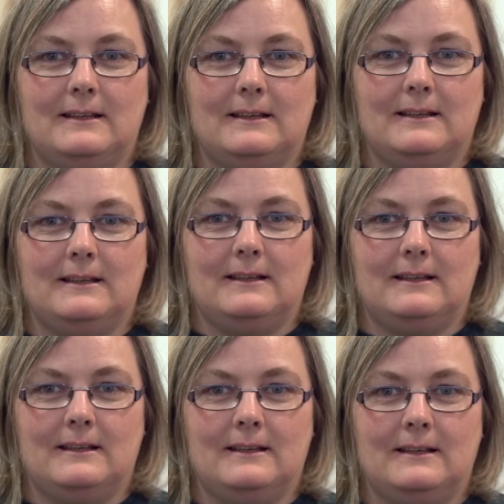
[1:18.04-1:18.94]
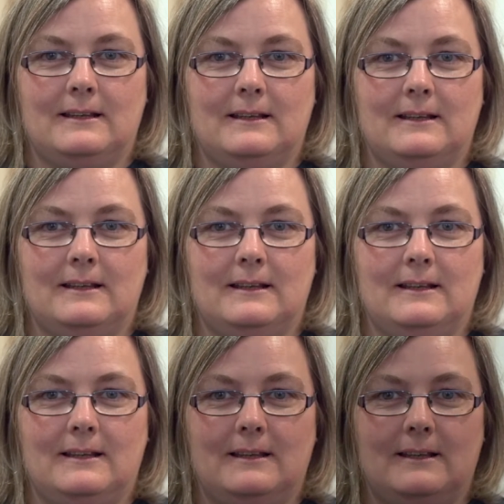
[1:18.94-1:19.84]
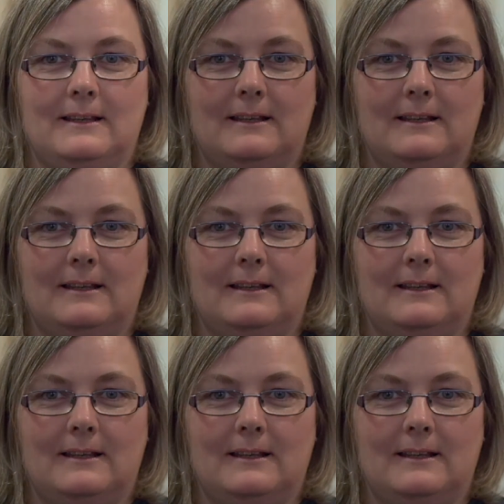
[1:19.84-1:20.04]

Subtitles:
Nothing is said.